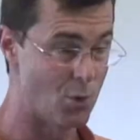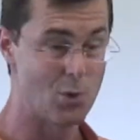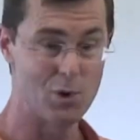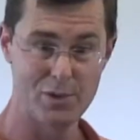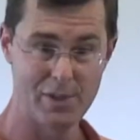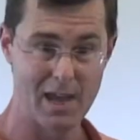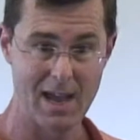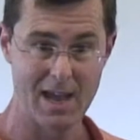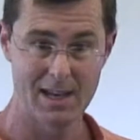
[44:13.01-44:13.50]

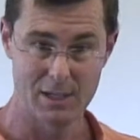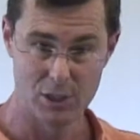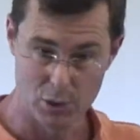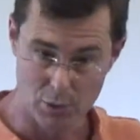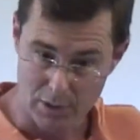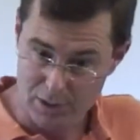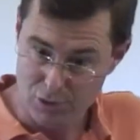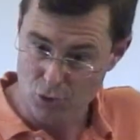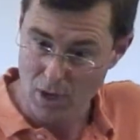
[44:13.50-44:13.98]
that,
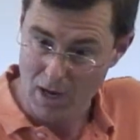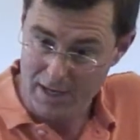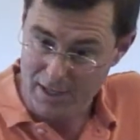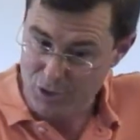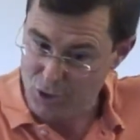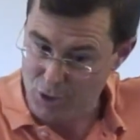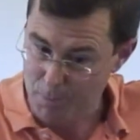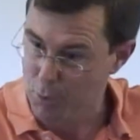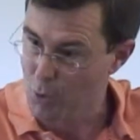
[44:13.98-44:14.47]
you can try to
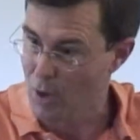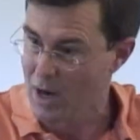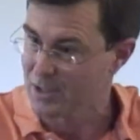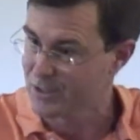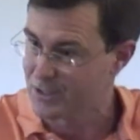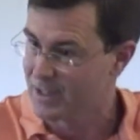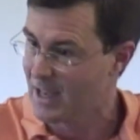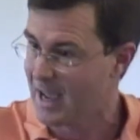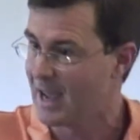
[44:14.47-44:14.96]

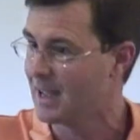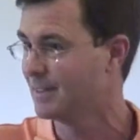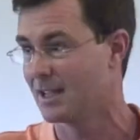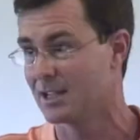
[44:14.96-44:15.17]
suppress that.